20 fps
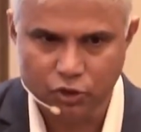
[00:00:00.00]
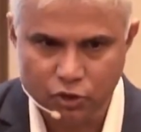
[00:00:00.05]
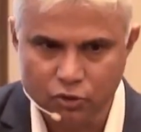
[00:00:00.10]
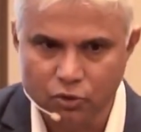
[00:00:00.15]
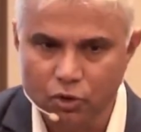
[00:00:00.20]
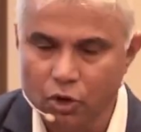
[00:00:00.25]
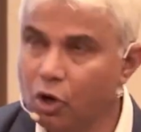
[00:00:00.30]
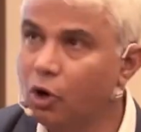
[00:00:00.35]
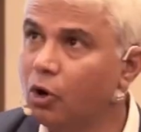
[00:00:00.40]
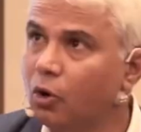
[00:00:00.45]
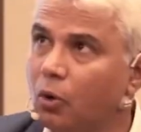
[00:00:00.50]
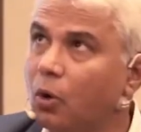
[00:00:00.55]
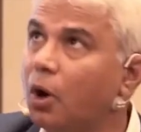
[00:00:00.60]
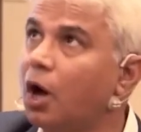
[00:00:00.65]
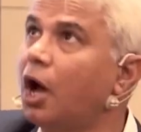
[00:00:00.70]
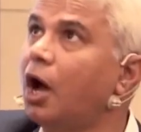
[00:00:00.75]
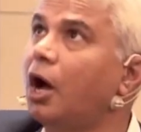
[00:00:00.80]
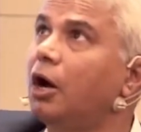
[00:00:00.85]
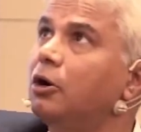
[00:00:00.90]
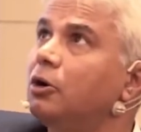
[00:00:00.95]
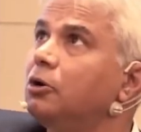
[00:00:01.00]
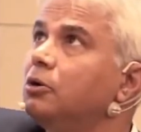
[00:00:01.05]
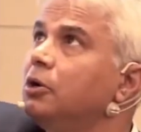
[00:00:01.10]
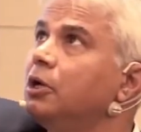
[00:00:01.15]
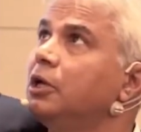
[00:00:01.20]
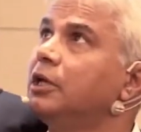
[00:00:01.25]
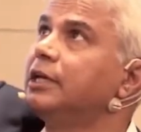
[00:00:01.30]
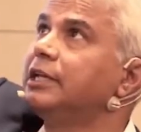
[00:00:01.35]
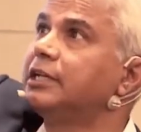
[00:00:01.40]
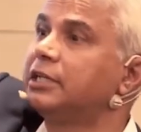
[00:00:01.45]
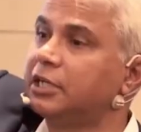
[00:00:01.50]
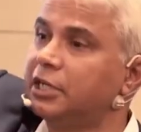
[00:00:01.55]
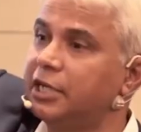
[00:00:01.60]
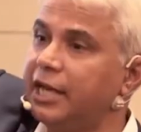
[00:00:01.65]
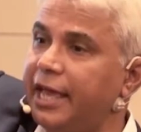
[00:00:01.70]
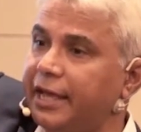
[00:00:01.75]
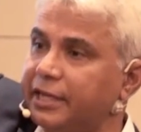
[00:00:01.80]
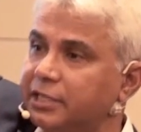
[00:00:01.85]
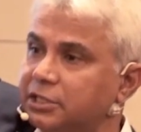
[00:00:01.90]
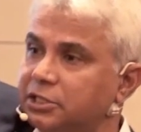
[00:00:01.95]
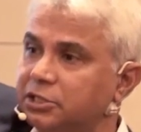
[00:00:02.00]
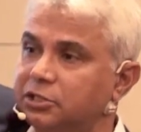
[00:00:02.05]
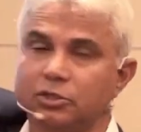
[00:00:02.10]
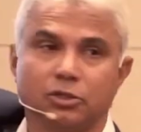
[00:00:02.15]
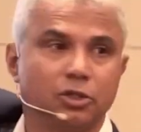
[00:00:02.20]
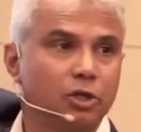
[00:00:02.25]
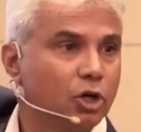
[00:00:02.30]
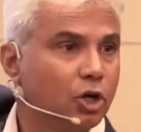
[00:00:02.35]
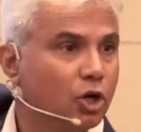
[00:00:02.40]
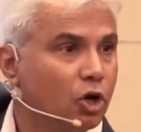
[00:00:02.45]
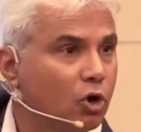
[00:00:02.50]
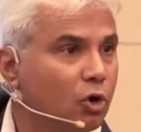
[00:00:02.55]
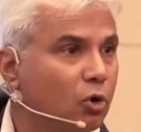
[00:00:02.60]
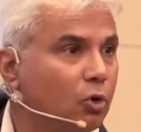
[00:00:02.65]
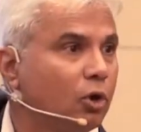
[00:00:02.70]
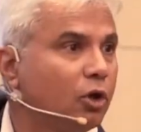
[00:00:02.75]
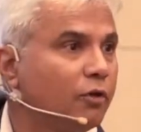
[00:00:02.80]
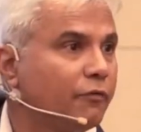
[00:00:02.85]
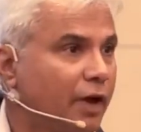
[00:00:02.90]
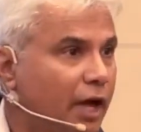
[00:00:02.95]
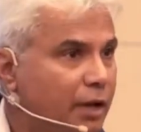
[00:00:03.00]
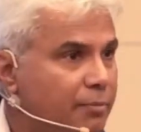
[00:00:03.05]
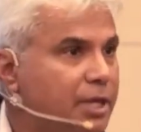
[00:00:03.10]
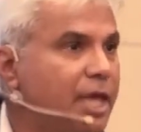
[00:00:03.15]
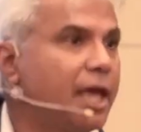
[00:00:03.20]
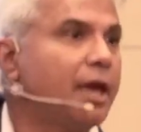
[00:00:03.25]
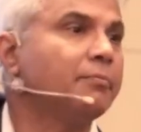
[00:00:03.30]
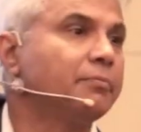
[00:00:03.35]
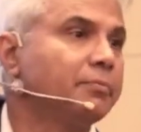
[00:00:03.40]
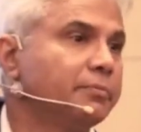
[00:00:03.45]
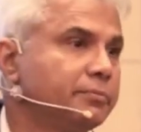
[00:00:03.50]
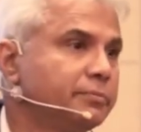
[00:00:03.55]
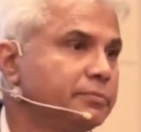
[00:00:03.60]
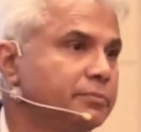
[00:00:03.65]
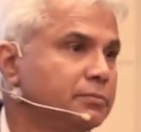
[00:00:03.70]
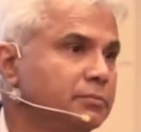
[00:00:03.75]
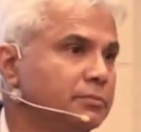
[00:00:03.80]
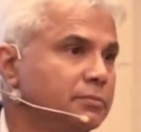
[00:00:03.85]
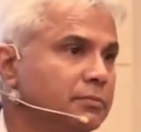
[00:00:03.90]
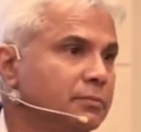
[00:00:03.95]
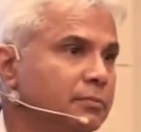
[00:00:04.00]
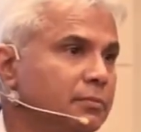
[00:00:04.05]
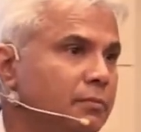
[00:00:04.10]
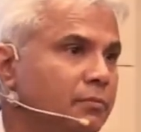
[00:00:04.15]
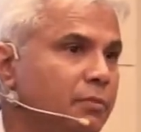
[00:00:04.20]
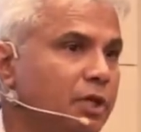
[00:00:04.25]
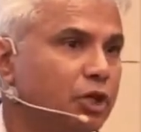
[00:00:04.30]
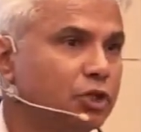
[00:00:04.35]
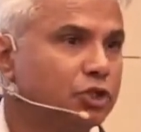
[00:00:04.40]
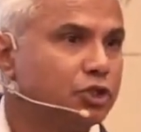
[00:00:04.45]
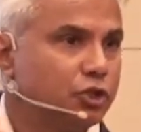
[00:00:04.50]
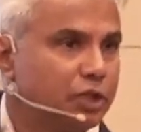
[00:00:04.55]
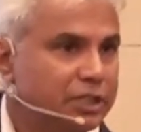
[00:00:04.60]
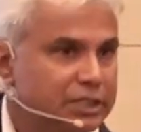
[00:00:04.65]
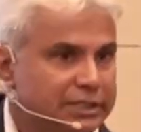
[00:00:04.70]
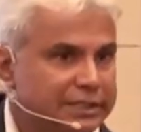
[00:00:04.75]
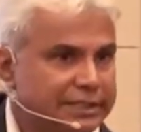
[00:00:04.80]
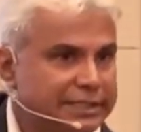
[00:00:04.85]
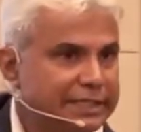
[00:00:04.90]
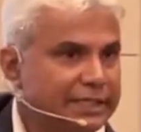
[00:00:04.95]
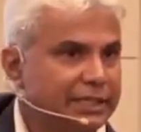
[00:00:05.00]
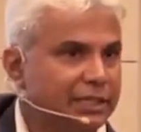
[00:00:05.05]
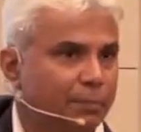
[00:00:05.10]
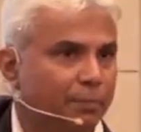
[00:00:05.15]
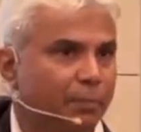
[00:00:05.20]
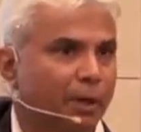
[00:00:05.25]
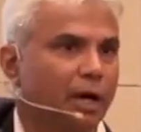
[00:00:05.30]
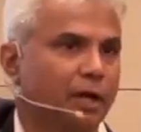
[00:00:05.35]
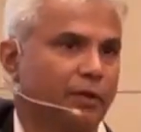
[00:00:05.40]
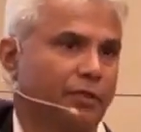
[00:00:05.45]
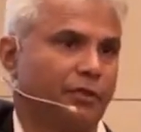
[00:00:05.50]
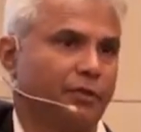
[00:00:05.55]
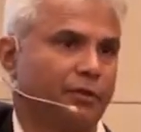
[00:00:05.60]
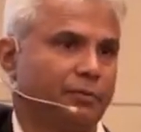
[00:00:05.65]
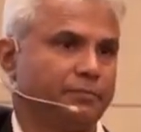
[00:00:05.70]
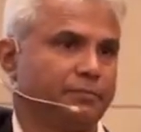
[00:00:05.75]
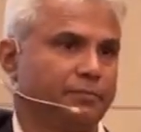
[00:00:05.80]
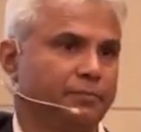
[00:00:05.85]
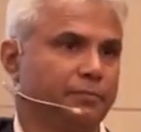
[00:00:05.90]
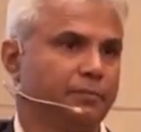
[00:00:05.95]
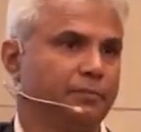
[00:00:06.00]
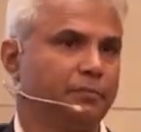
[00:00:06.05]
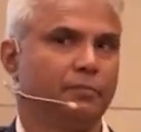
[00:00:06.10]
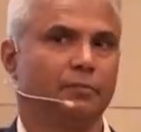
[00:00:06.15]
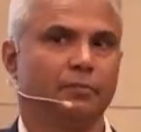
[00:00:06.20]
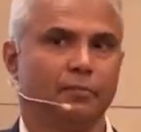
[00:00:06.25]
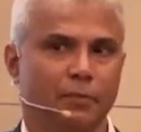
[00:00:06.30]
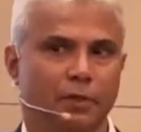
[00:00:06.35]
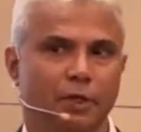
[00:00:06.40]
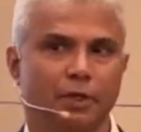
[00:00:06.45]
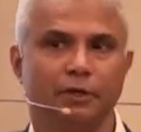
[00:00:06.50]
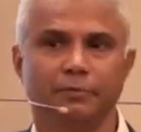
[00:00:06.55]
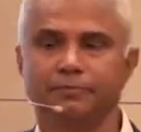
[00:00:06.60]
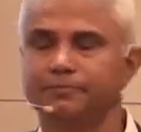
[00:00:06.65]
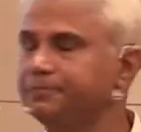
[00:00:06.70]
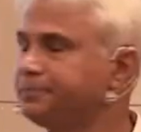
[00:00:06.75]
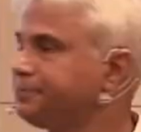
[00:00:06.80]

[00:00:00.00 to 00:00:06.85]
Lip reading: you know how it connects to the goal of IBM because you can see the path. Yeah.